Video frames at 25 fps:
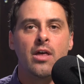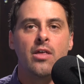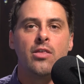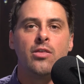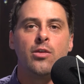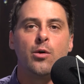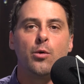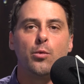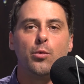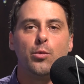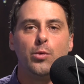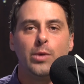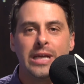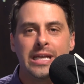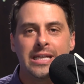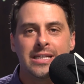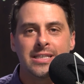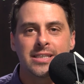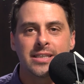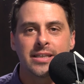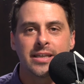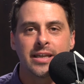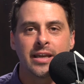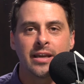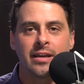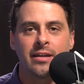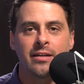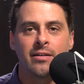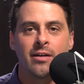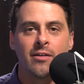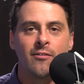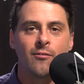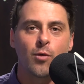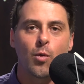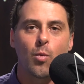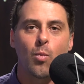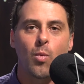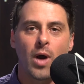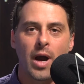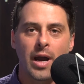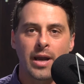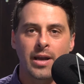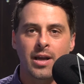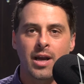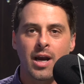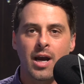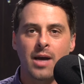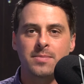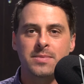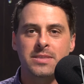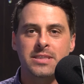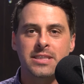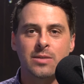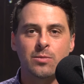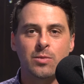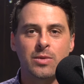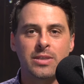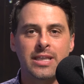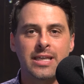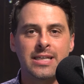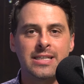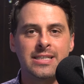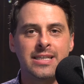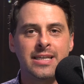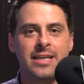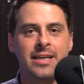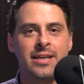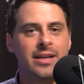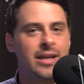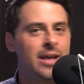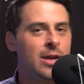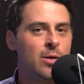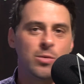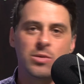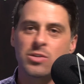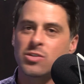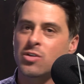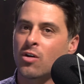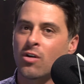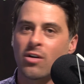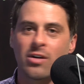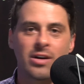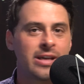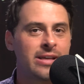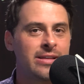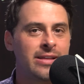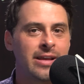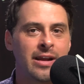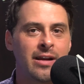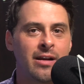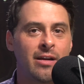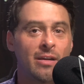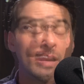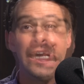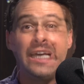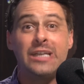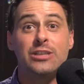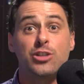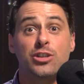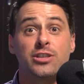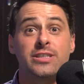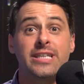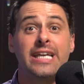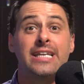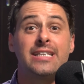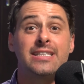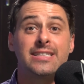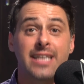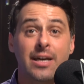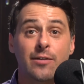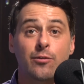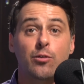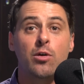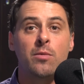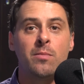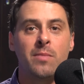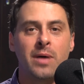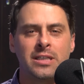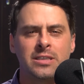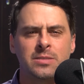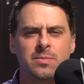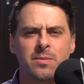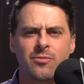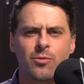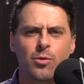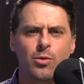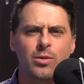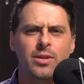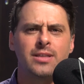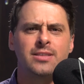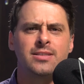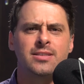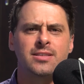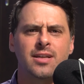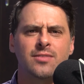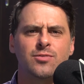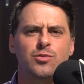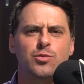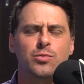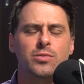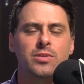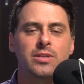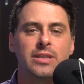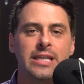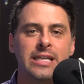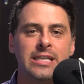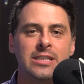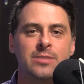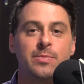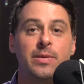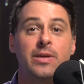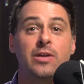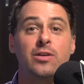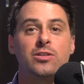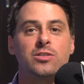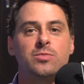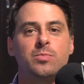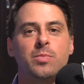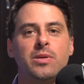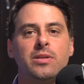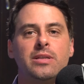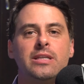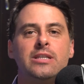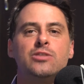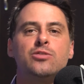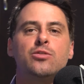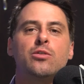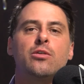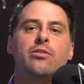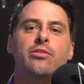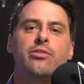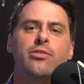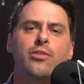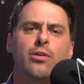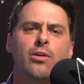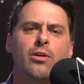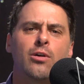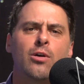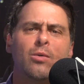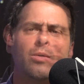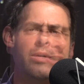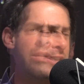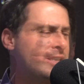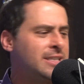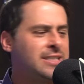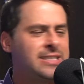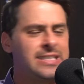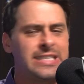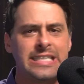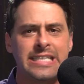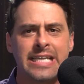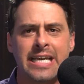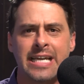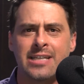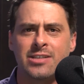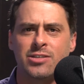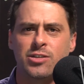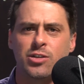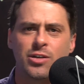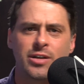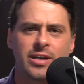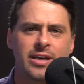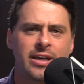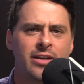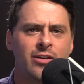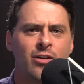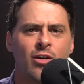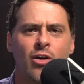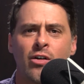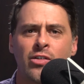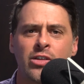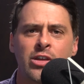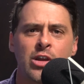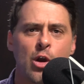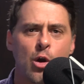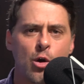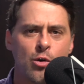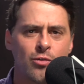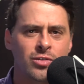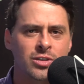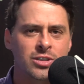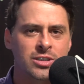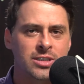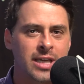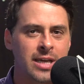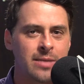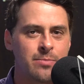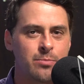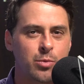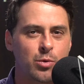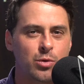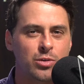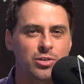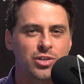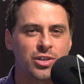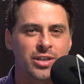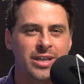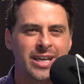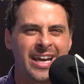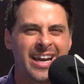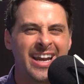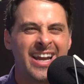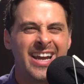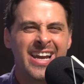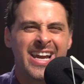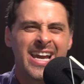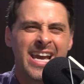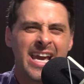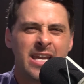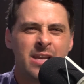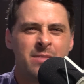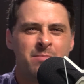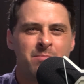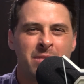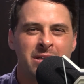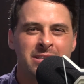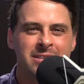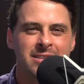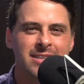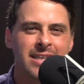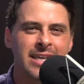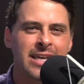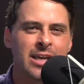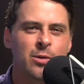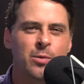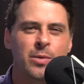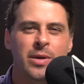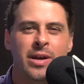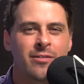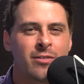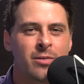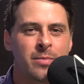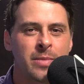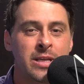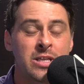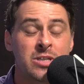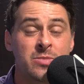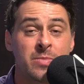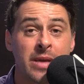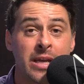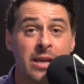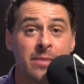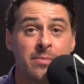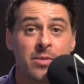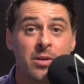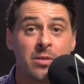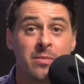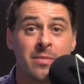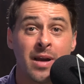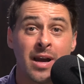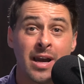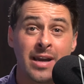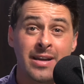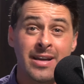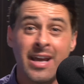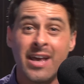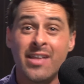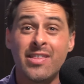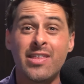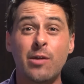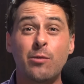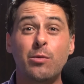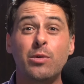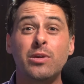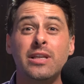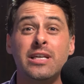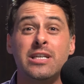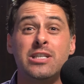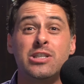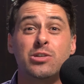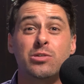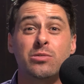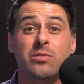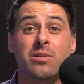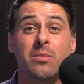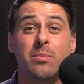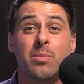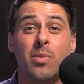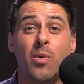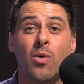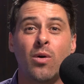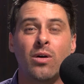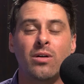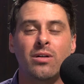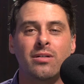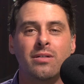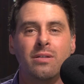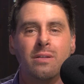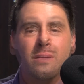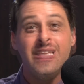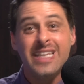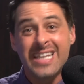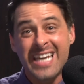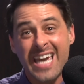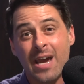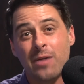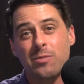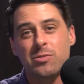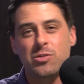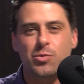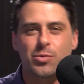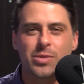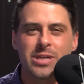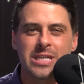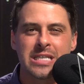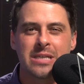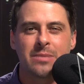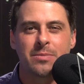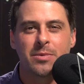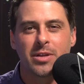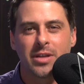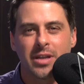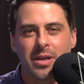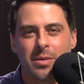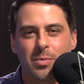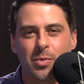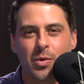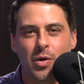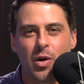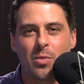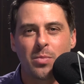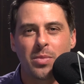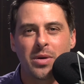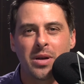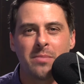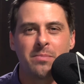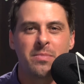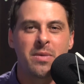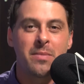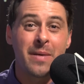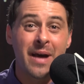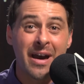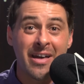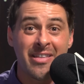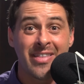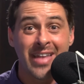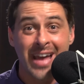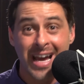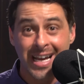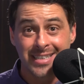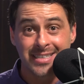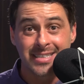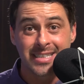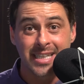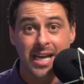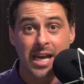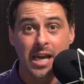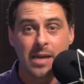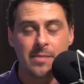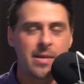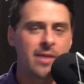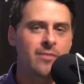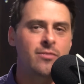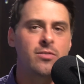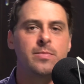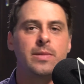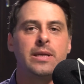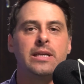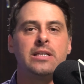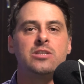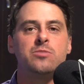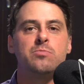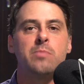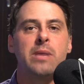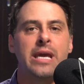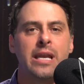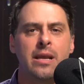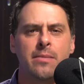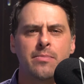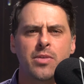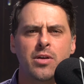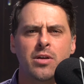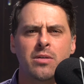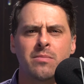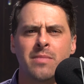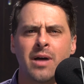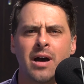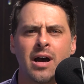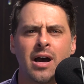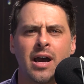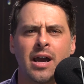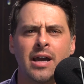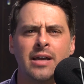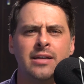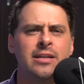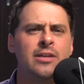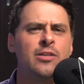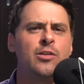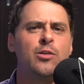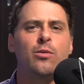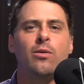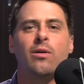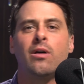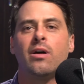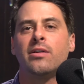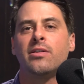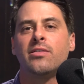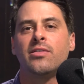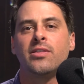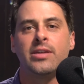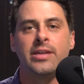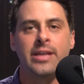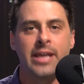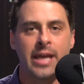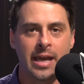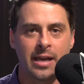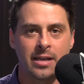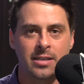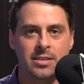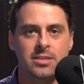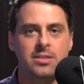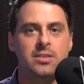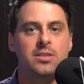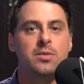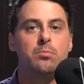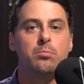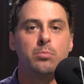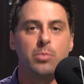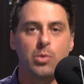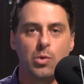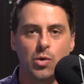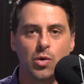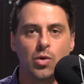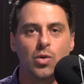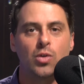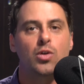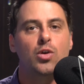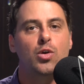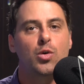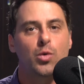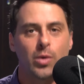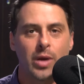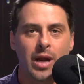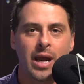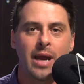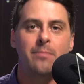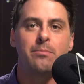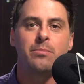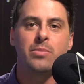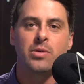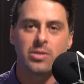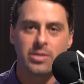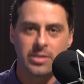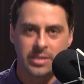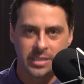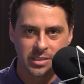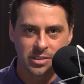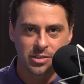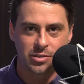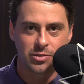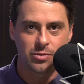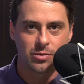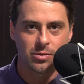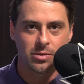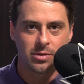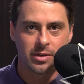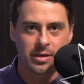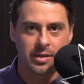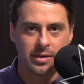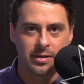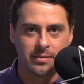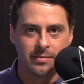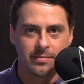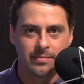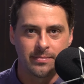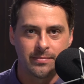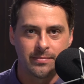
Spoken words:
The reasoning for why cops did what they did, it was already there. It just takes several months before that stuff's released because police are thorough and the DAs look at it and all the oversight boards look at it. And then months later, when everybody's made up their mind, they release the report. Yeah, it was reasonable and appropriate, but by that time, everybody's made up their mind and they're on to the next bull crap police story.